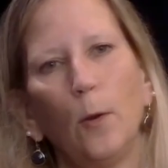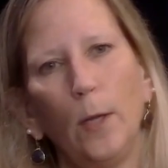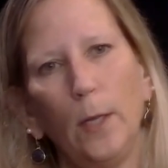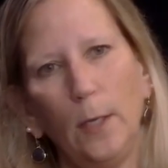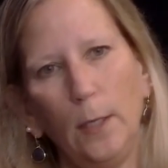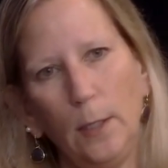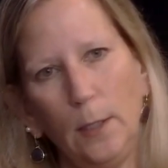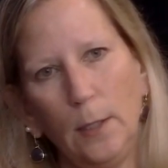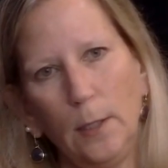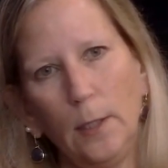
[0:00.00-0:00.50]

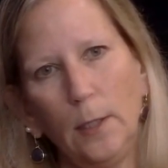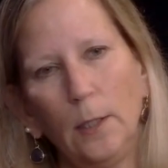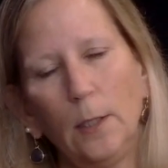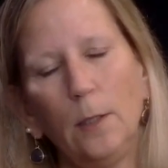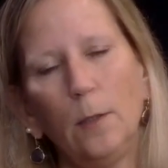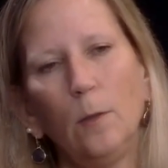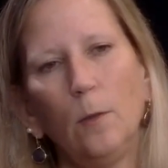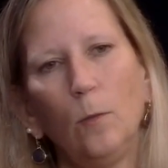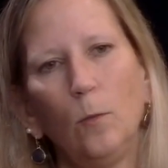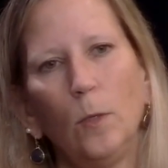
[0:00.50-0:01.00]
I
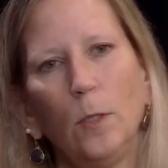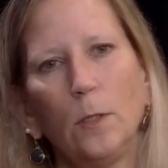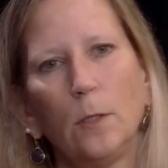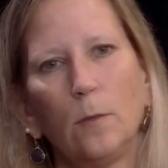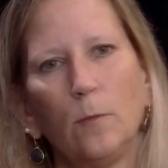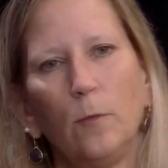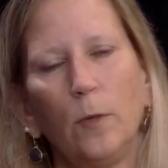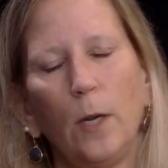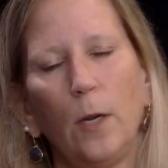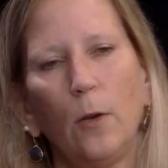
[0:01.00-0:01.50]
was
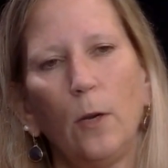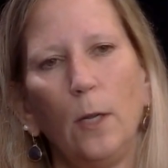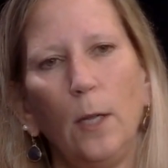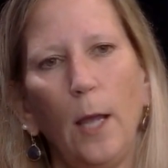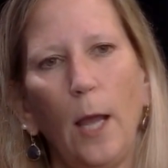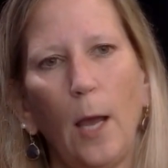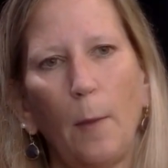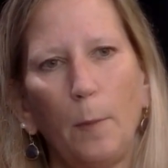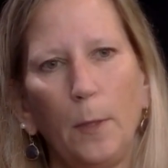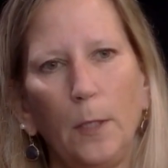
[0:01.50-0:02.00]
very
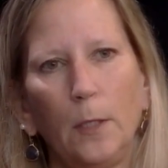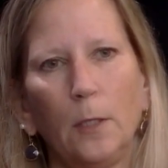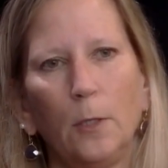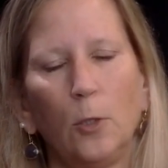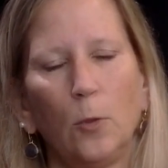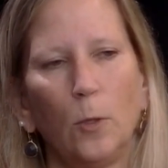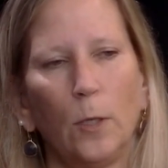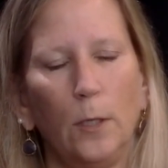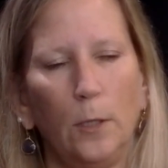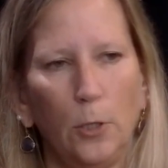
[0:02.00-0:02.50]
happy to
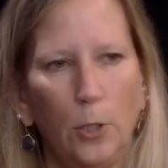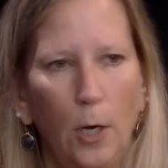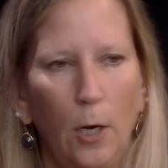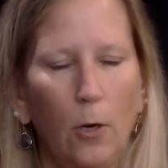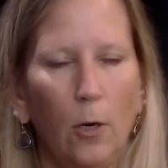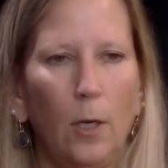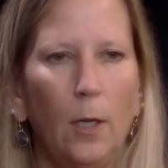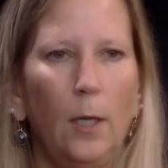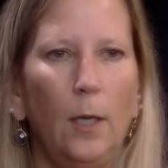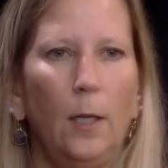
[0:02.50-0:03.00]
join
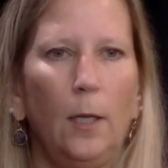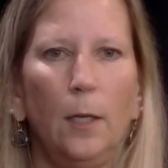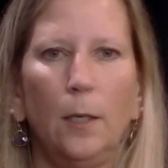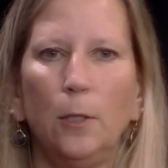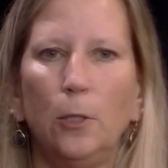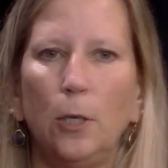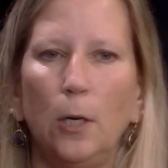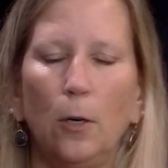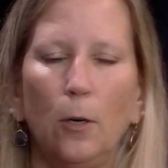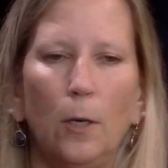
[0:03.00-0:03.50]
Jerry,
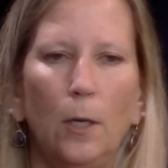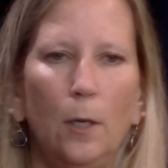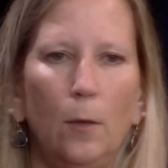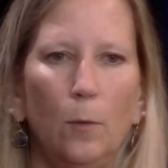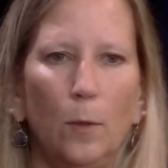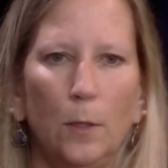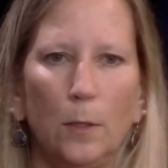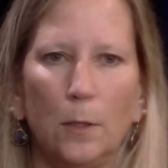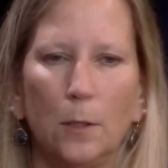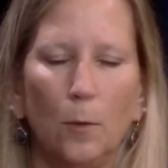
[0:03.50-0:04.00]
and Jerry
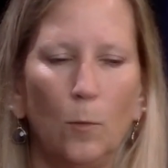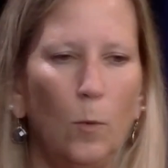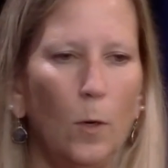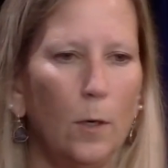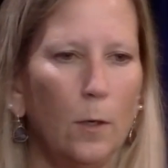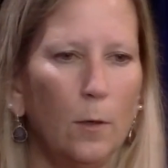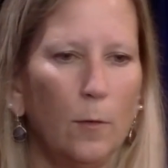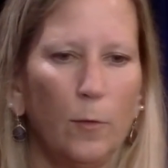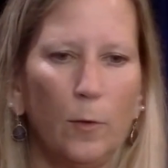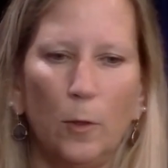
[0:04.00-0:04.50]
was a
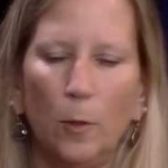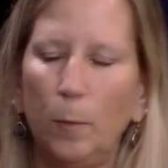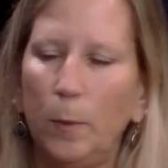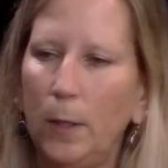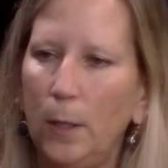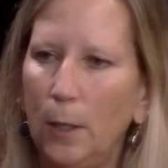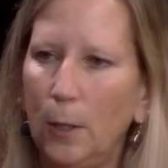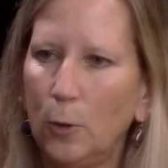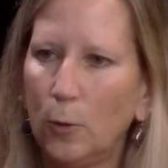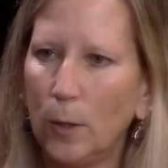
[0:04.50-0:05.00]
wonderful
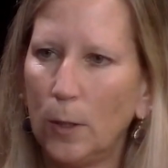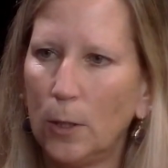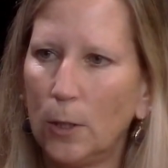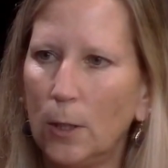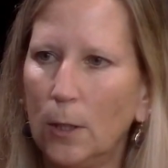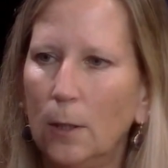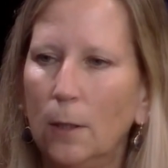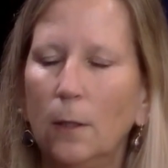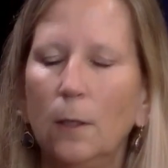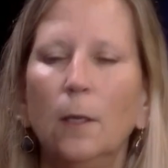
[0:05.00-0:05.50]

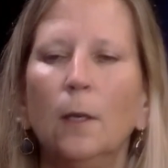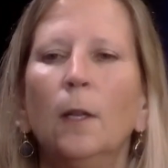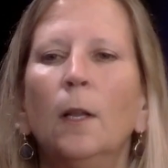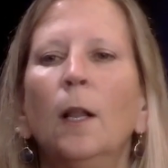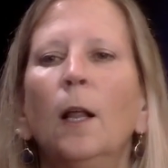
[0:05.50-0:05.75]
pediatrician.